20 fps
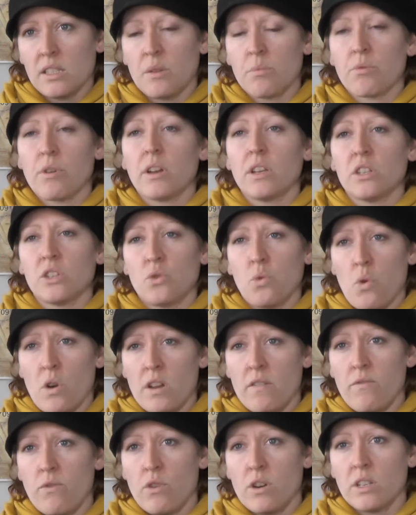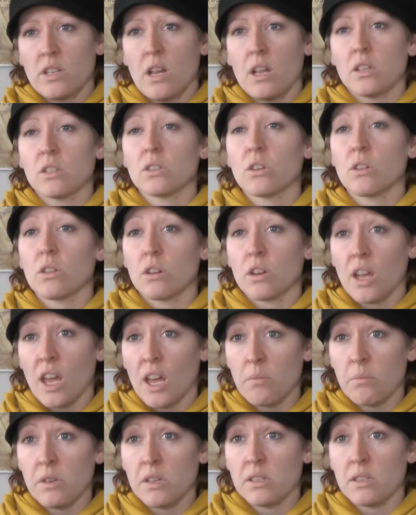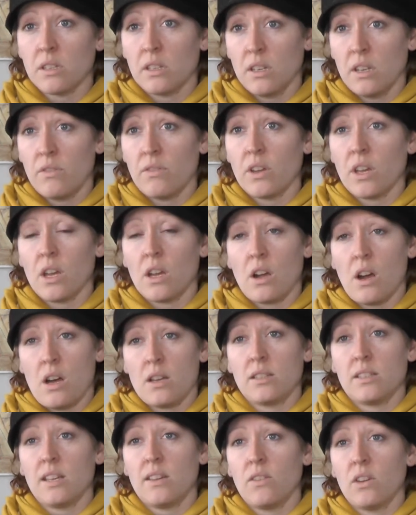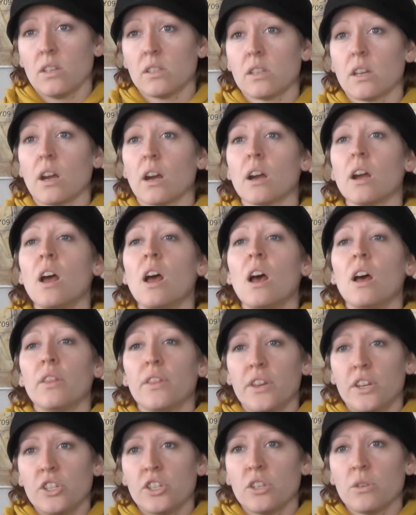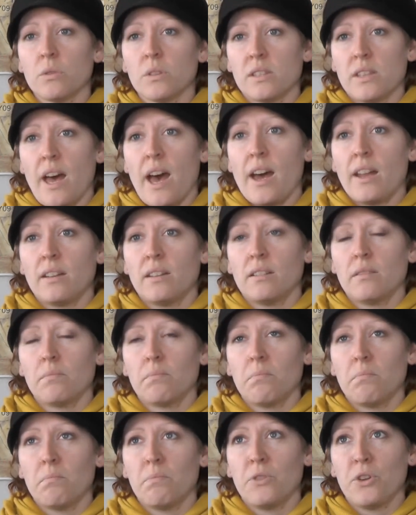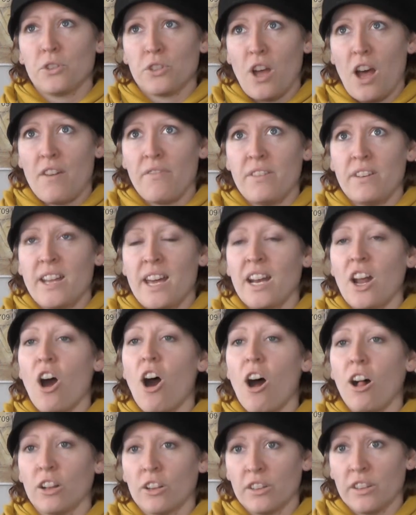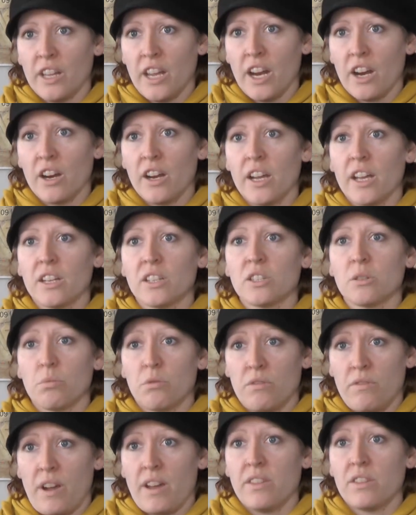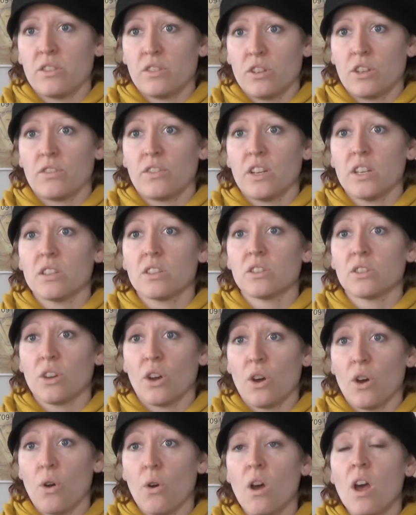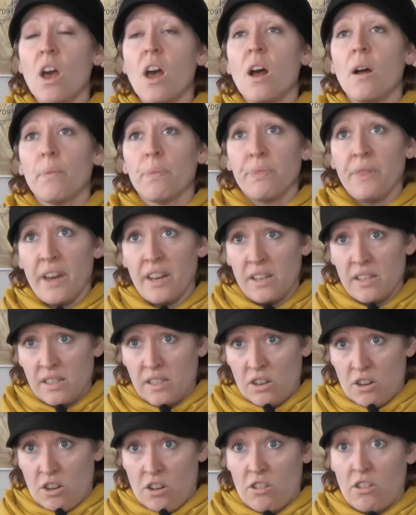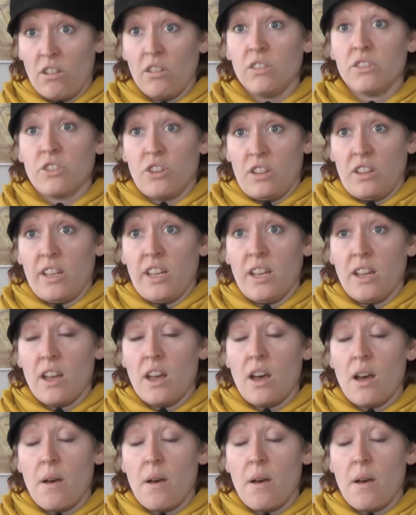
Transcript: tip rate is 24 tons, so there can be a significant cost savings there. The issue is that there's often not a hauler in the area to provide the service, so that is a hurdle, certainly.